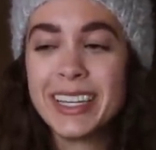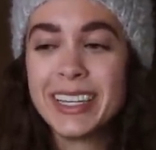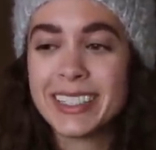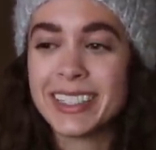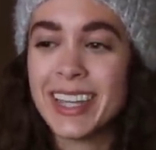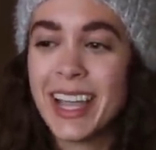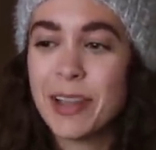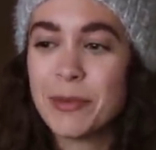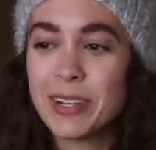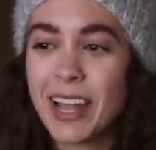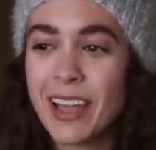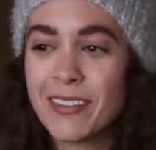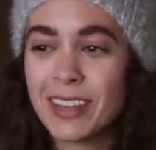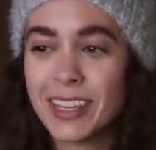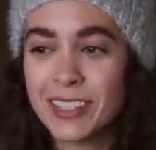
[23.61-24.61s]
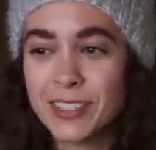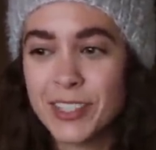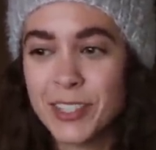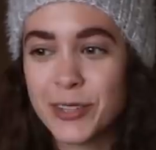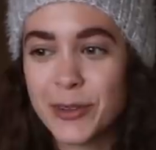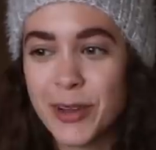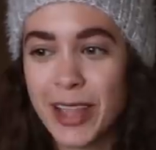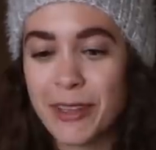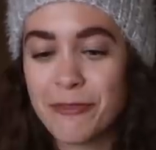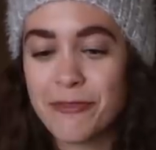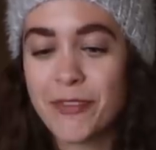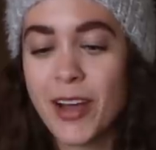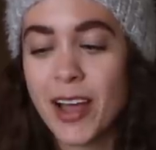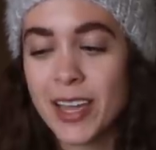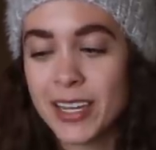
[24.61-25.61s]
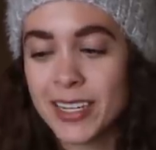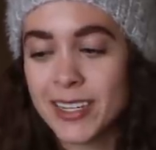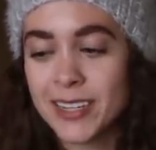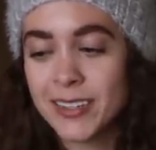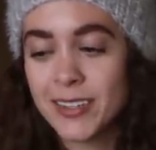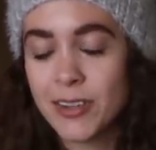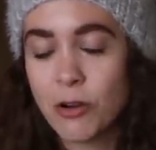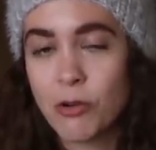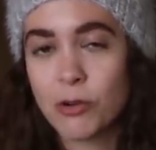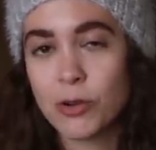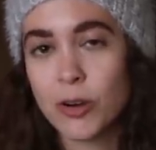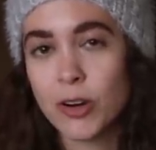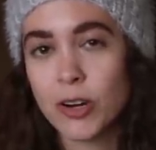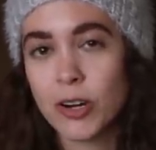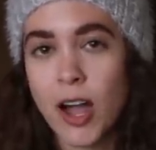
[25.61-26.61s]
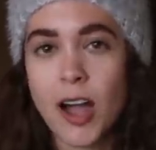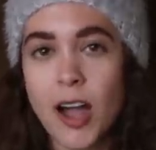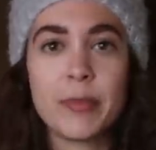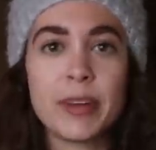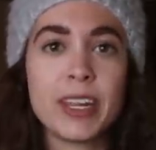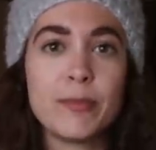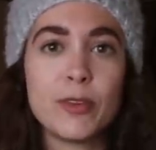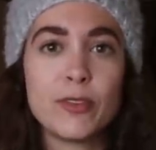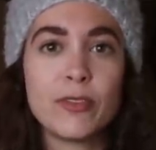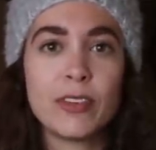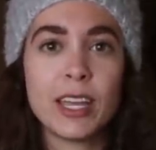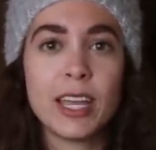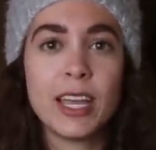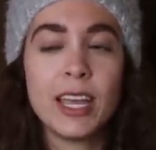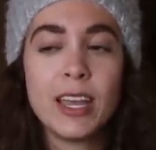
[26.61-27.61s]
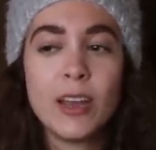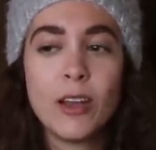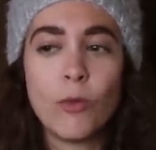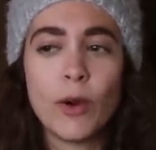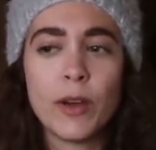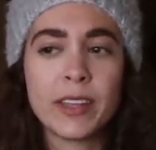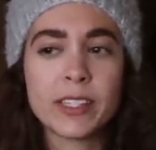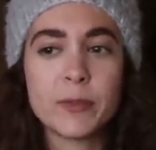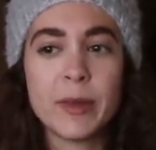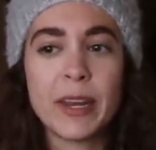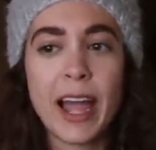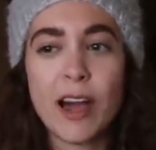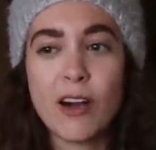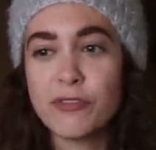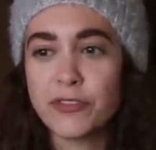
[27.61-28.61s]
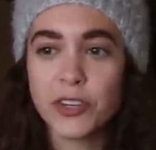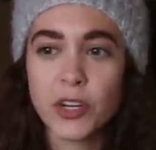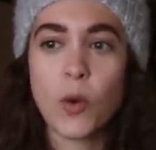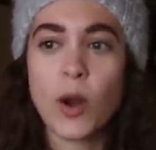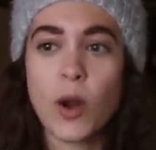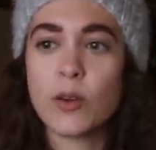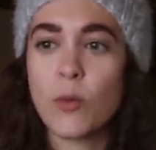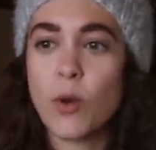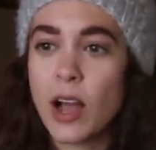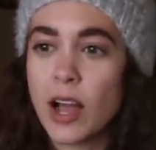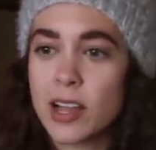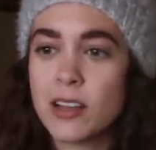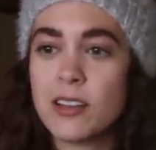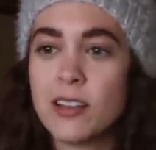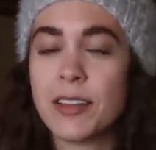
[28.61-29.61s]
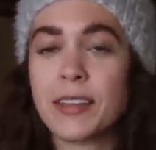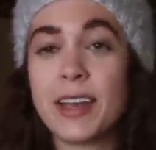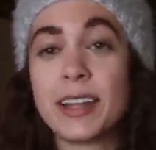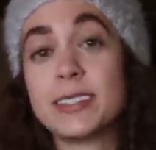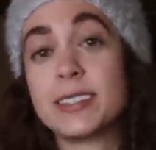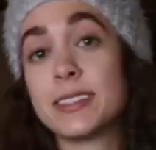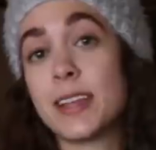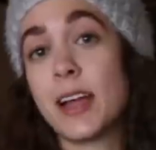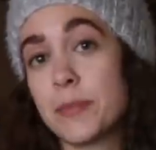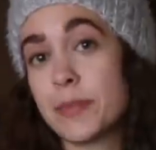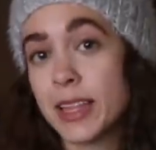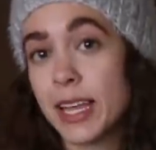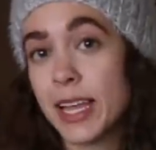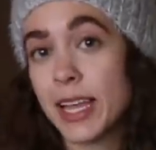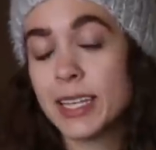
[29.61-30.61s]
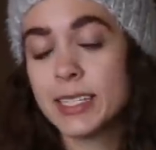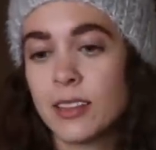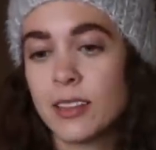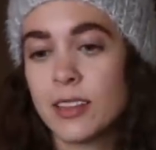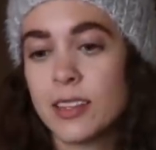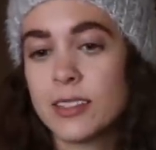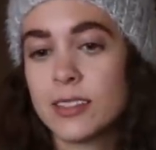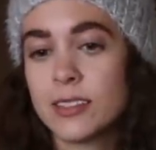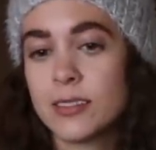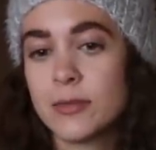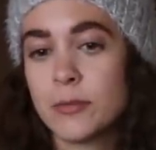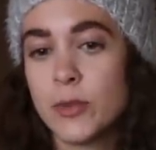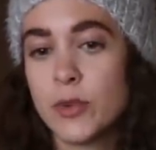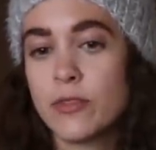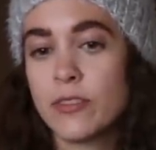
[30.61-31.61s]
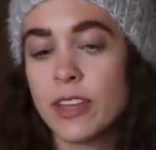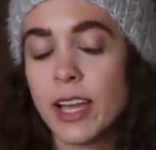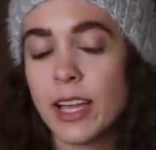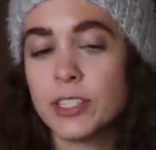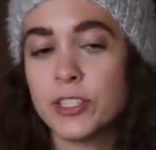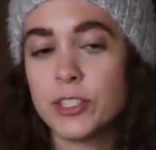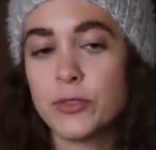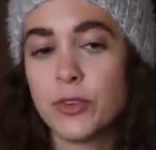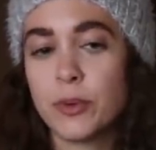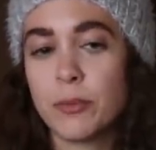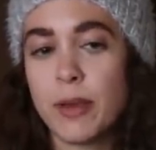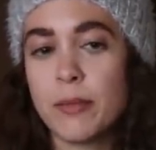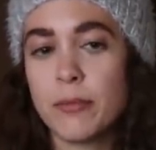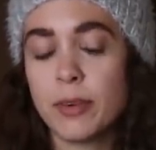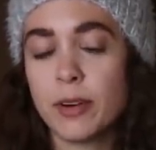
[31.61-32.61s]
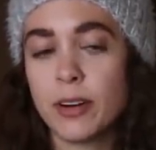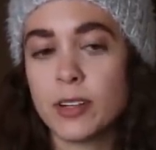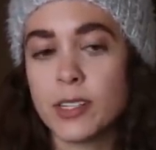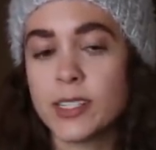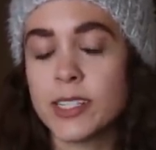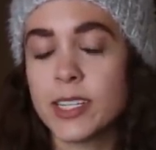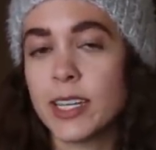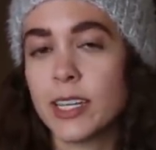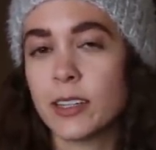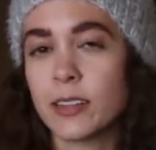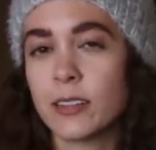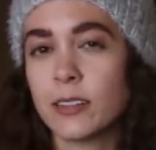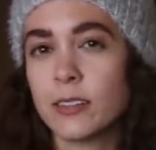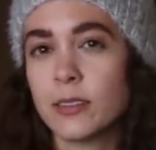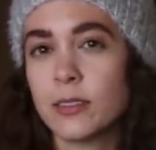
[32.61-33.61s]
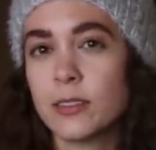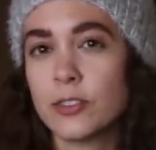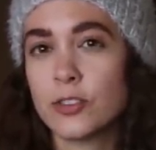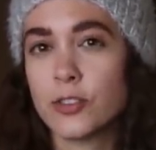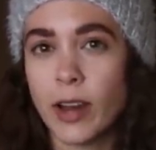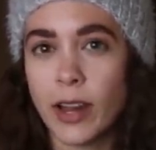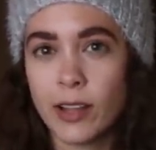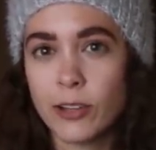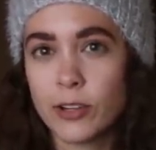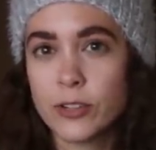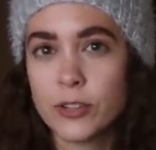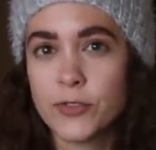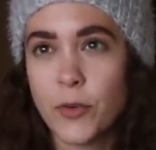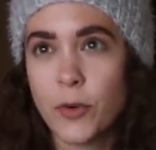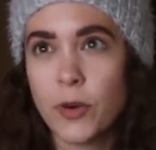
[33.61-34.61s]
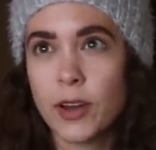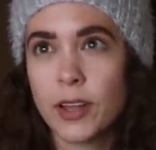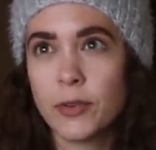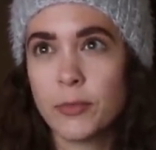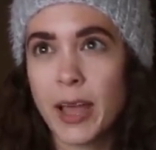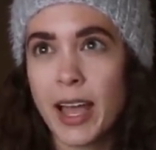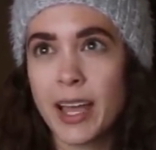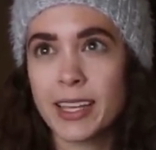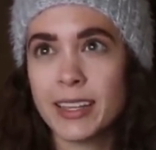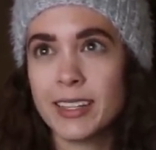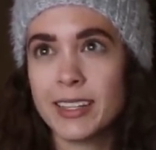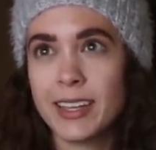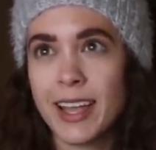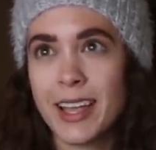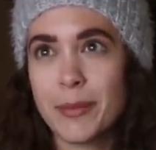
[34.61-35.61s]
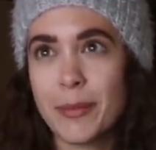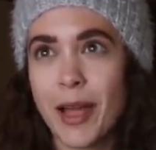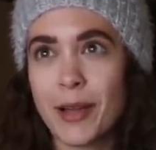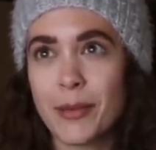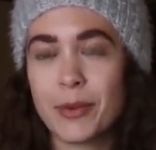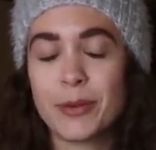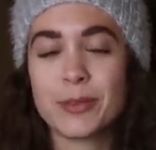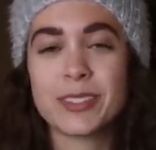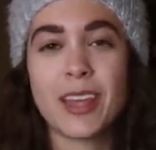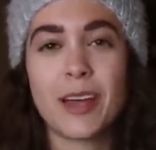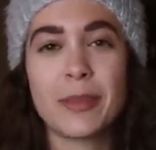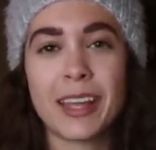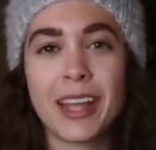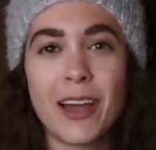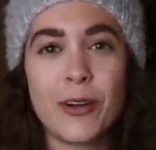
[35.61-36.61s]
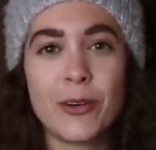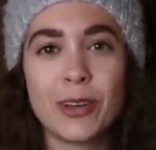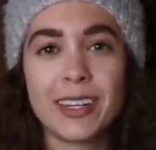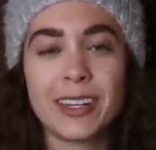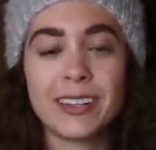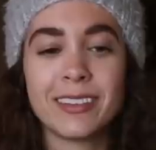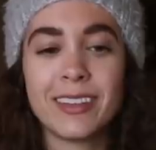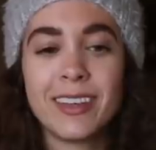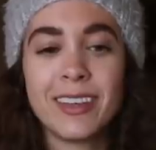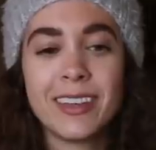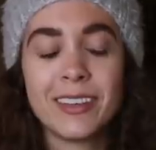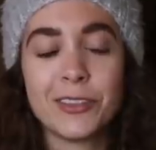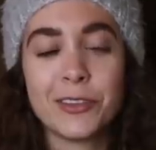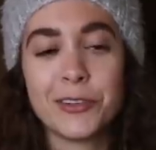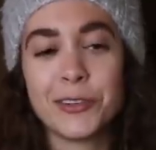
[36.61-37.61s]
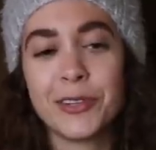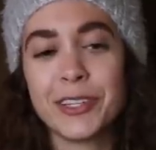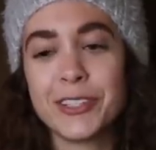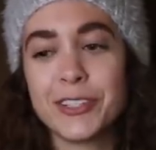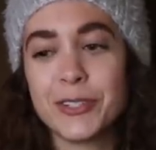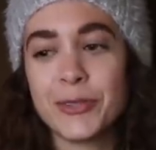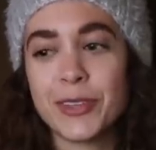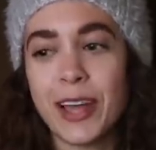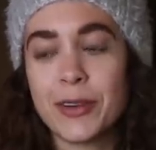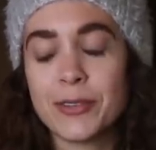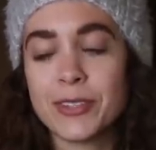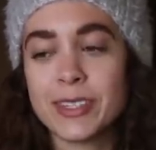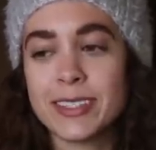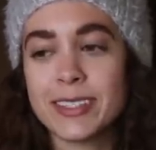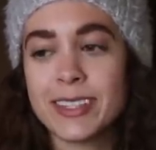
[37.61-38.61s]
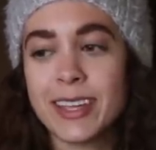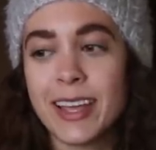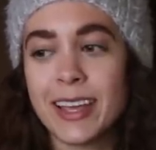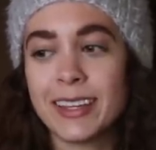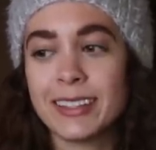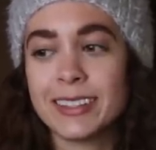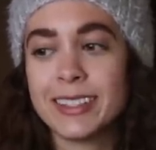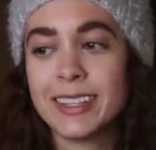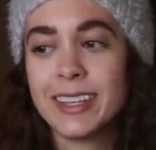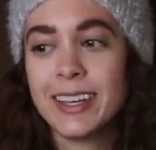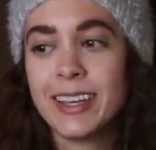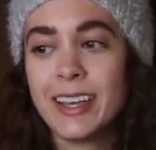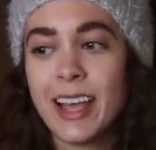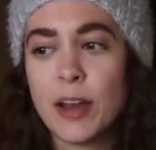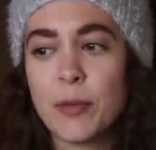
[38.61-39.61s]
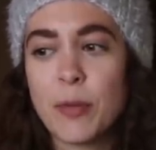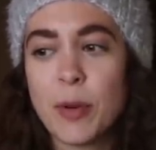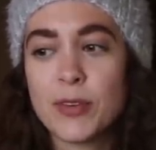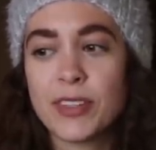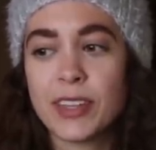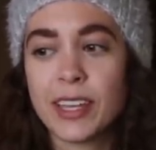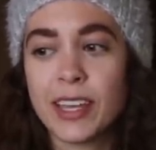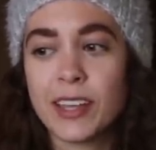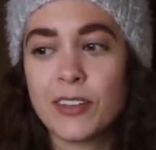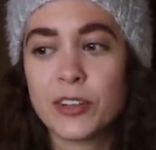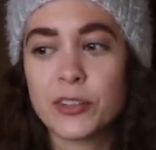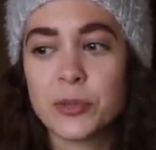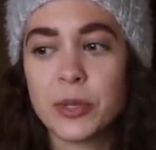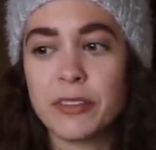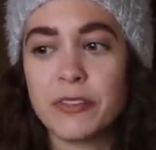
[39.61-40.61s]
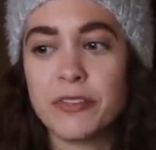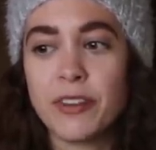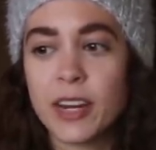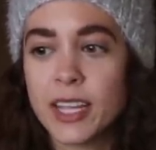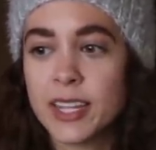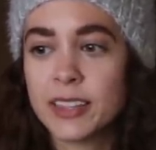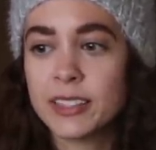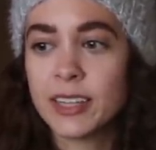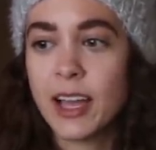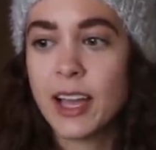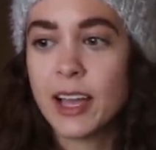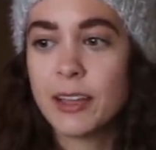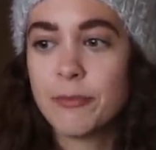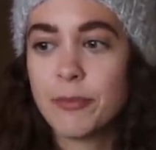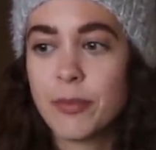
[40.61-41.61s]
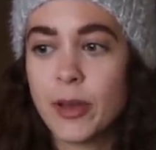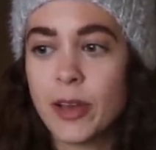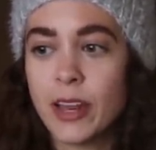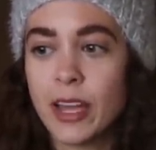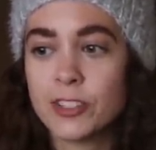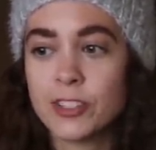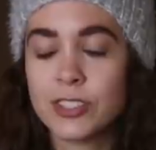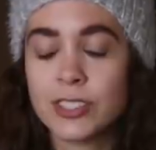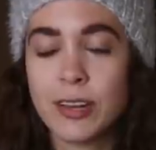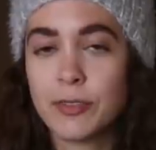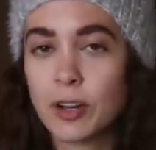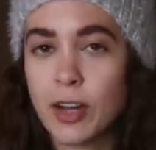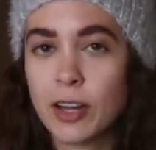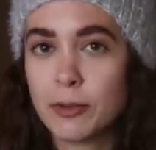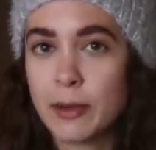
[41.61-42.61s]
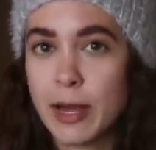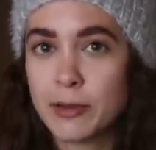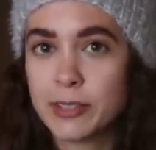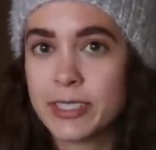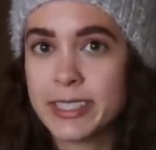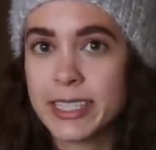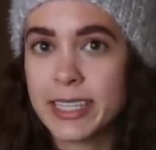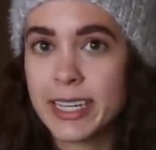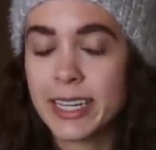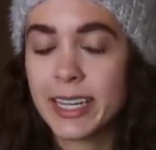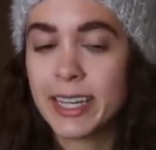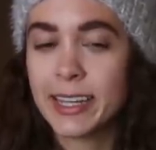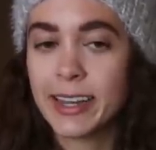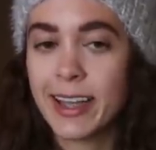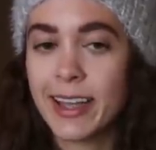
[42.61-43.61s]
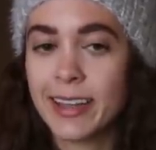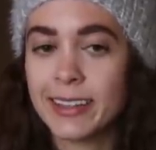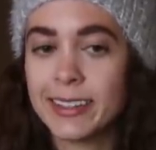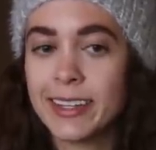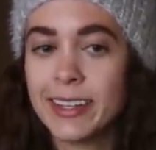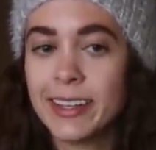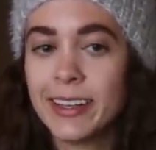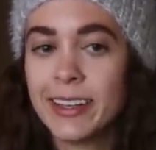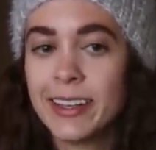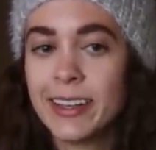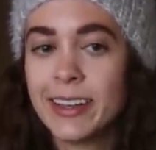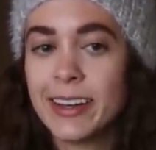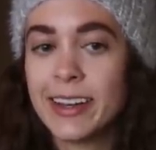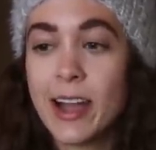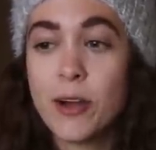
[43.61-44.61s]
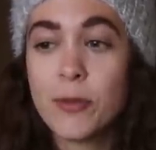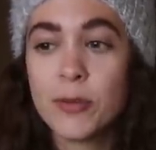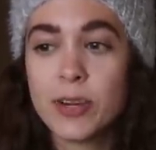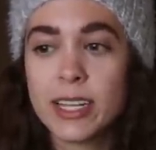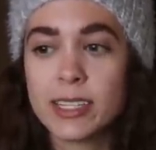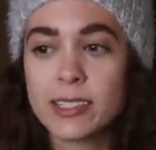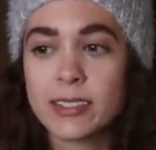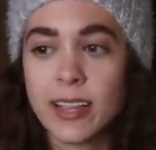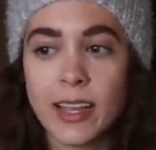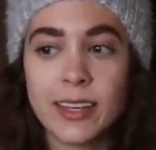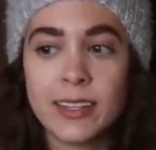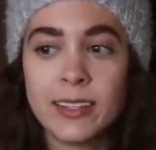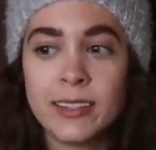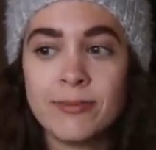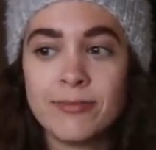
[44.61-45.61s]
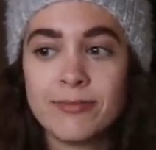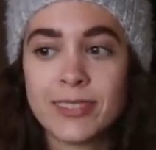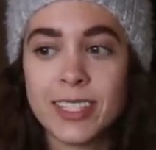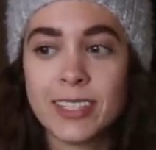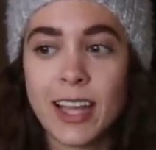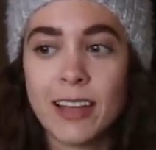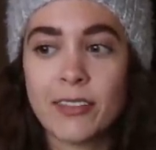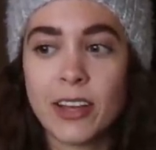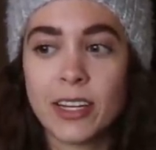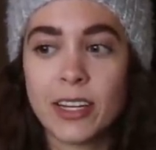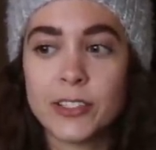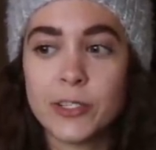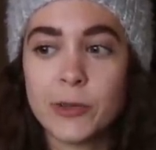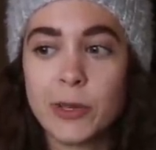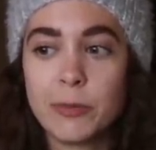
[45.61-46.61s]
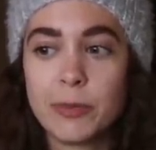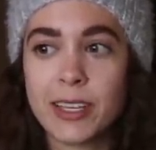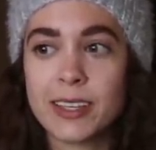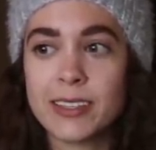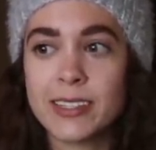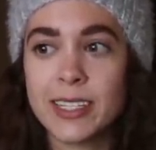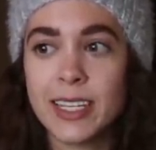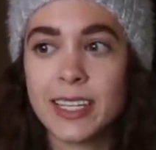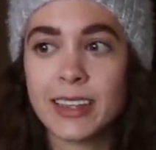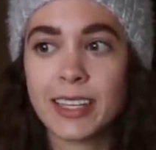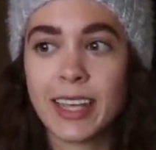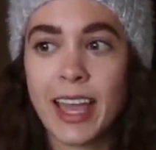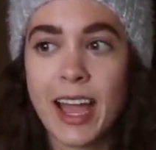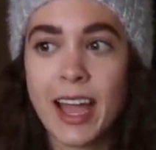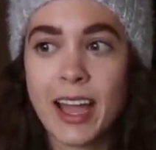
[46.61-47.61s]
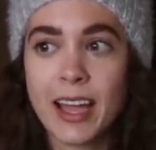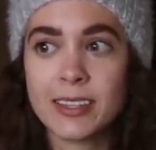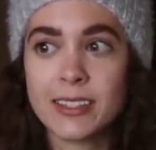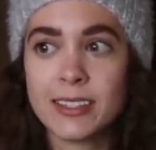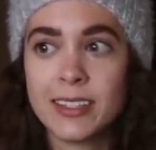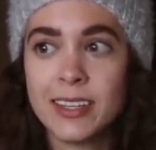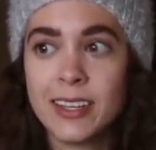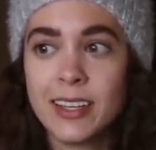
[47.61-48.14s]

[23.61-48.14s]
Today we're diving into a fun, horror comedy movie, one that's been out for quite a while, and that's Zombieland. This movie, I do remember seeing trailers for it back in the day, back when it was coming out in the early 2000s. And I remember thinking it looked really funny at the time, but I just never got around to seeing it. And now I'm pretty excited to dive on into it because seeing the cast